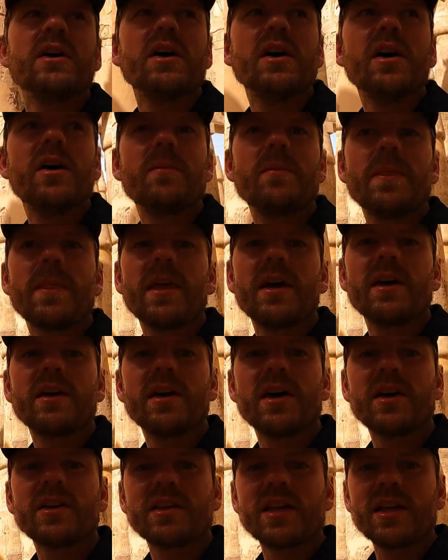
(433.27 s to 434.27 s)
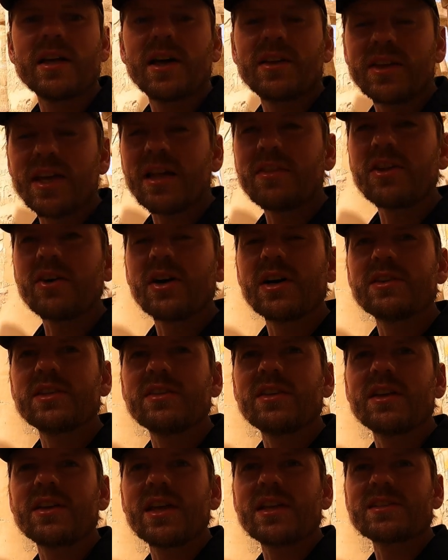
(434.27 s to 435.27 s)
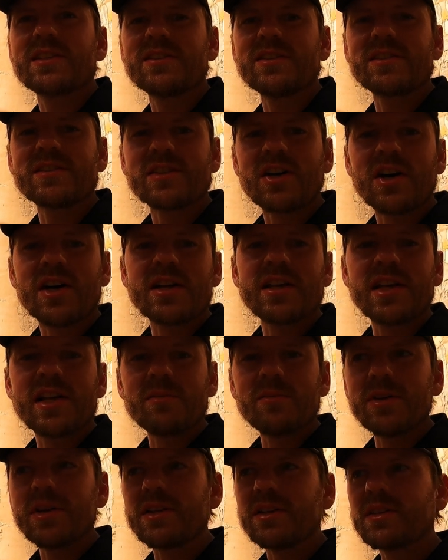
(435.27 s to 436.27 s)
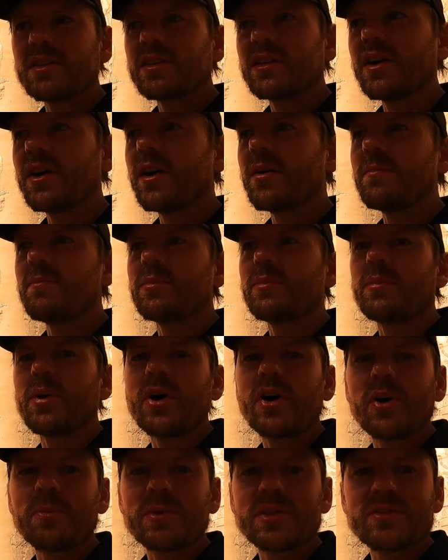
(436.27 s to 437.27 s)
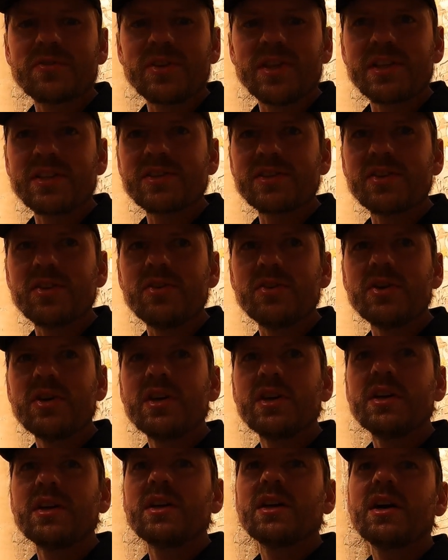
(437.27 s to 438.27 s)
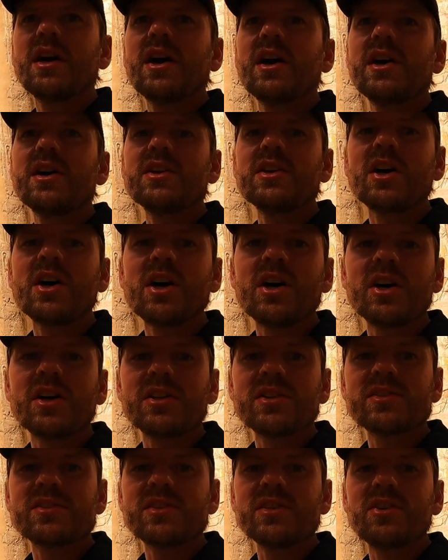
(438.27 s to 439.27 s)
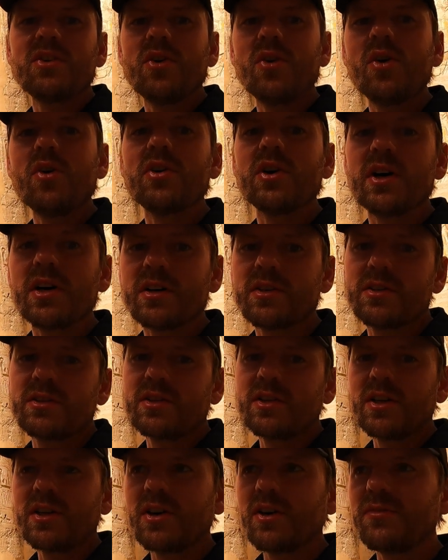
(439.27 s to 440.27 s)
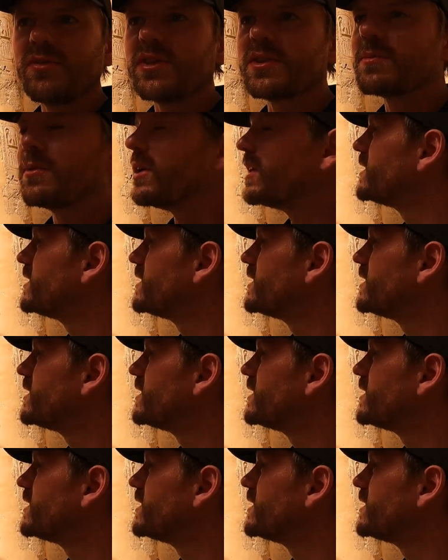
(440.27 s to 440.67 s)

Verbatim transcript: Um, again, again, though, I think that that's a design element um, purposefully to uh, enhance the aura uh, of this